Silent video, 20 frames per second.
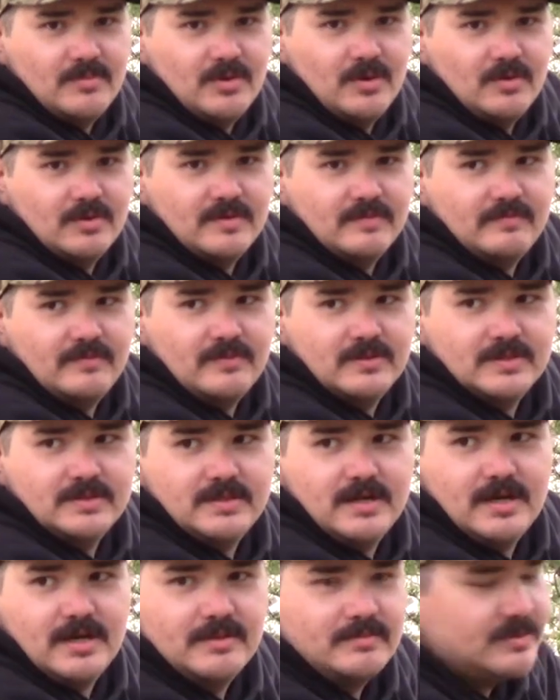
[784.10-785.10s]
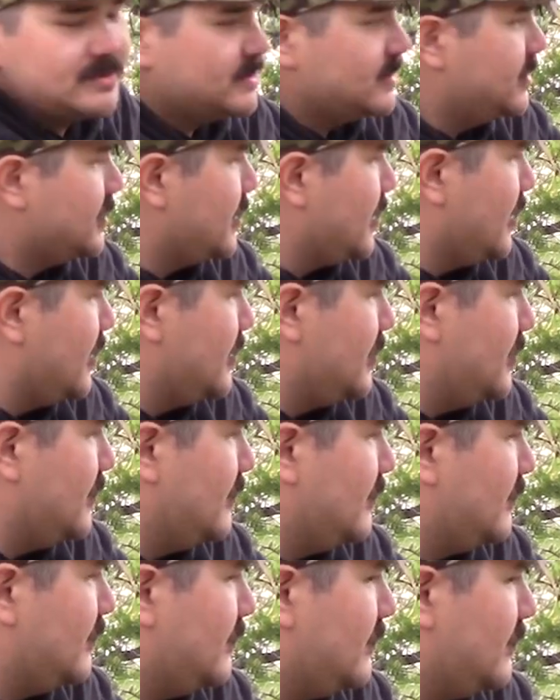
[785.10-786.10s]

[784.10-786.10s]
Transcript: bow the first time, she kind of